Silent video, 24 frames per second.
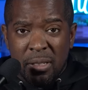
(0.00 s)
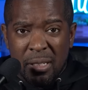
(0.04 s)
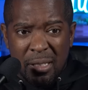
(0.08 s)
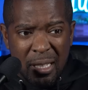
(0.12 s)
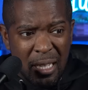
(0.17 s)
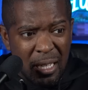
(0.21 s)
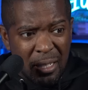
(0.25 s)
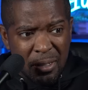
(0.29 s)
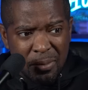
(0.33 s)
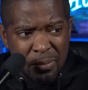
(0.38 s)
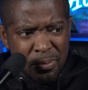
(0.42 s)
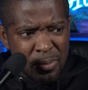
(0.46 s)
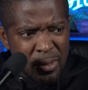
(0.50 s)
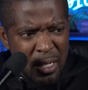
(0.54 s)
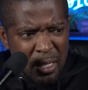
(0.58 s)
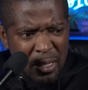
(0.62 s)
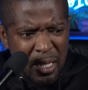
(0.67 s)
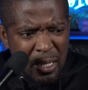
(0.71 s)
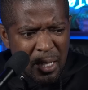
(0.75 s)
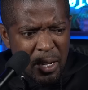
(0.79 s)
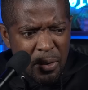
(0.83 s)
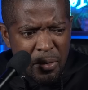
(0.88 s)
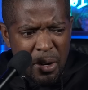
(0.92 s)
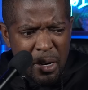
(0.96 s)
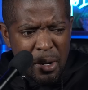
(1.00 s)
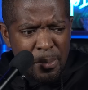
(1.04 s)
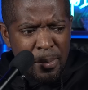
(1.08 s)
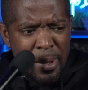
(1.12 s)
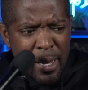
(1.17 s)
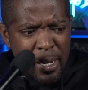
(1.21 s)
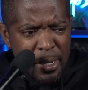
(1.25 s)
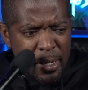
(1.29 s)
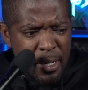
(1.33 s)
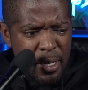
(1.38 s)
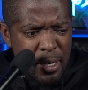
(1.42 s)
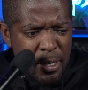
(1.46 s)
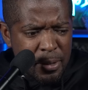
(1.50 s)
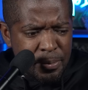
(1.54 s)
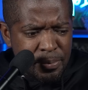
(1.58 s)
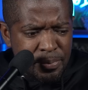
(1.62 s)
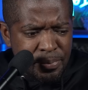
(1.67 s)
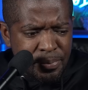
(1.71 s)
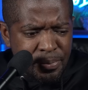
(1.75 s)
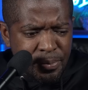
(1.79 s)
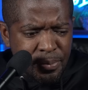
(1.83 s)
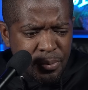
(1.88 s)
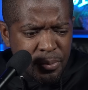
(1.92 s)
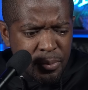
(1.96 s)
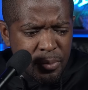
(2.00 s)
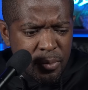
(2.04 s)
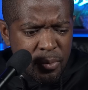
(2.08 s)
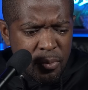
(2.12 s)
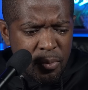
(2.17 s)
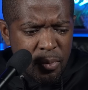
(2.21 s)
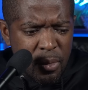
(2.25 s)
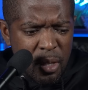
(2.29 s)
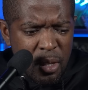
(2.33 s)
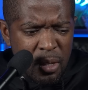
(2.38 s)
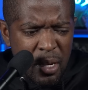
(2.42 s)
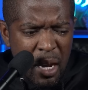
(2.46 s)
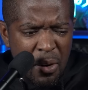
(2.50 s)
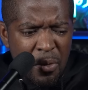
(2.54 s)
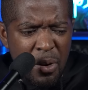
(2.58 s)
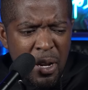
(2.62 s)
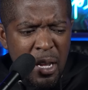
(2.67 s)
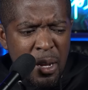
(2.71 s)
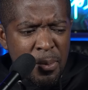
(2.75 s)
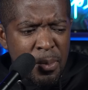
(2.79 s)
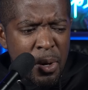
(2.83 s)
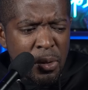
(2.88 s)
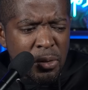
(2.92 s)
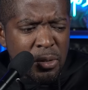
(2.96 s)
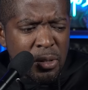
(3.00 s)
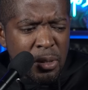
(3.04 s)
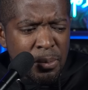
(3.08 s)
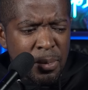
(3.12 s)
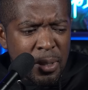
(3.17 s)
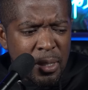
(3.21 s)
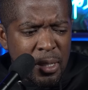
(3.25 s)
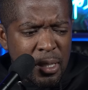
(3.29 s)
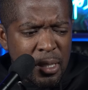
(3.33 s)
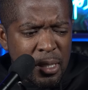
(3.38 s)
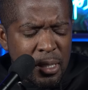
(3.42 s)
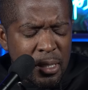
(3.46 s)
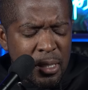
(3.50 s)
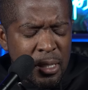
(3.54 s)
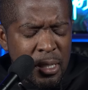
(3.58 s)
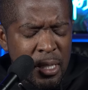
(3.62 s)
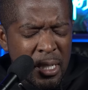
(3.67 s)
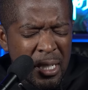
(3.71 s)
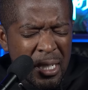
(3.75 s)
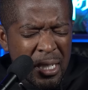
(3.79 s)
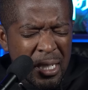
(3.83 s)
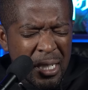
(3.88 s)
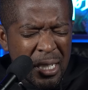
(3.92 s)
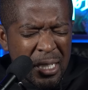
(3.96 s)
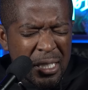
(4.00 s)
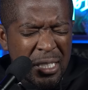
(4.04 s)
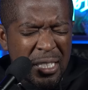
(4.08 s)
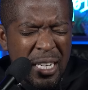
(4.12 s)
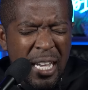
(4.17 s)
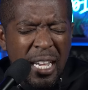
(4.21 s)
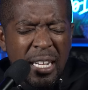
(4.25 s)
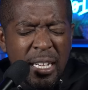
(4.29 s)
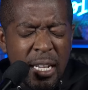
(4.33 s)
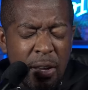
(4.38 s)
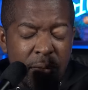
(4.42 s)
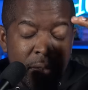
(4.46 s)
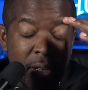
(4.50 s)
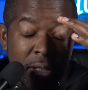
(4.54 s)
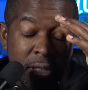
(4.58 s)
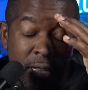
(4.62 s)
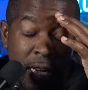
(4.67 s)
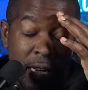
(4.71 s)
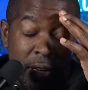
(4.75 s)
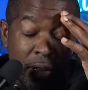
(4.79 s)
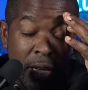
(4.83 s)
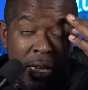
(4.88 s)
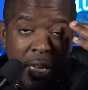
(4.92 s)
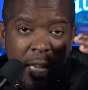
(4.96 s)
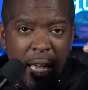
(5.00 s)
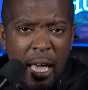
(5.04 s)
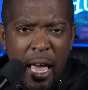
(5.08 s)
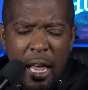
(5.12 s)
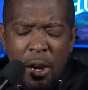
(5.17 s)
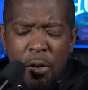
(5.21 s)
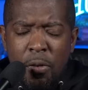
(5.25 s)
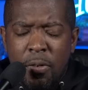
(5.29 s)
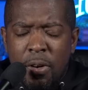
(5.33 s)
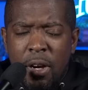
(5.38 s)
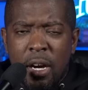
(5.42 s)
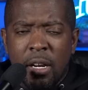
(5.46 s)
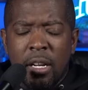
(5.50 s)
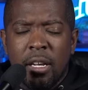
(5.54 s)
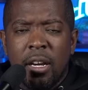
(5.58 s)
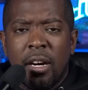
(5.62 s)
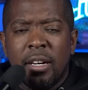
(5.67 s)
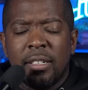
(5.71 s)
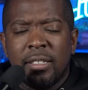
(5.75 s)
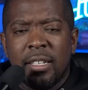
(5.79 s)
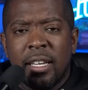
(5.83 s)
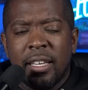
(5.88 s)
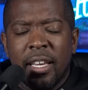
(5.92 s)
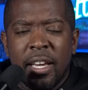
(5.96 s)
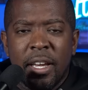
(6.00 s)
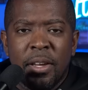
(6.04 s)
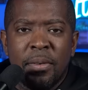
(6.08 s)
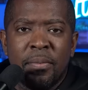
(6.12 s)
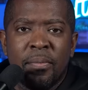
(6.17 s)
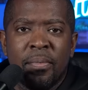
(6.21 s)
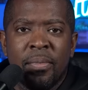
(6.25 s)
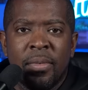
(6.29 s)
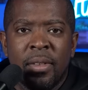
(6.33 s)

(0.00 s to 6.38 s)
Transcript: I think I think they're running back, um, not Raheem Mostert, but uh, a chain, Devin a chain. I think he had over one hundred yards that game.